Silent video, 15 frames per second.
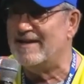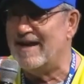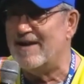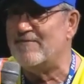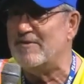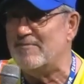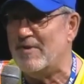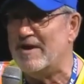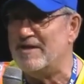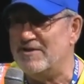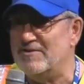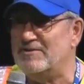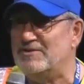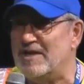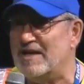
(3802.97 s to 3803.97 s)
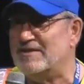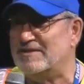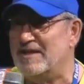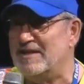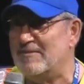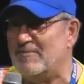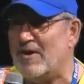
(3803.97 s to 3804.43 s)
to everybody. You just
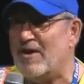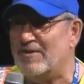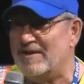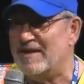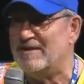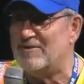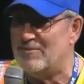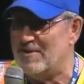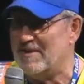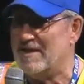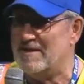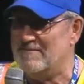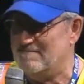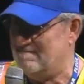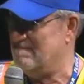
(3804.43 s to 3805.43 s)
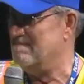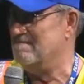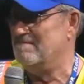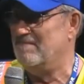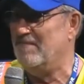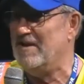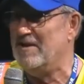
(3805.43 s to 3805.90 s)
seen a bald eagle within
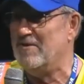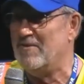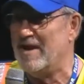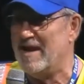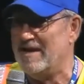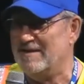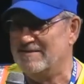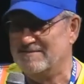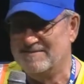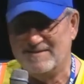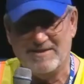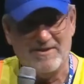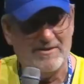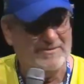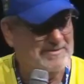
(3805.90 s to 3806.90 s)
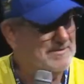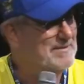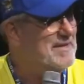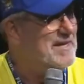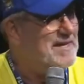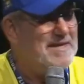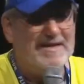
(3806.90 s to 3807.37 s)
feet away. So,
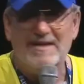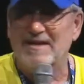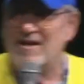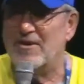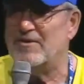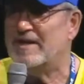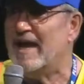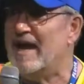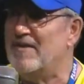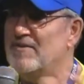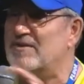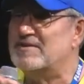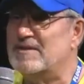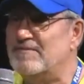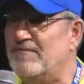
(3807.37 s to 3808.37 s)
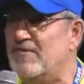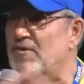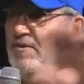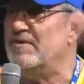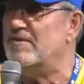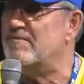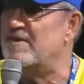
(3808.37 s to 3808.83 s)
okay, there's some food and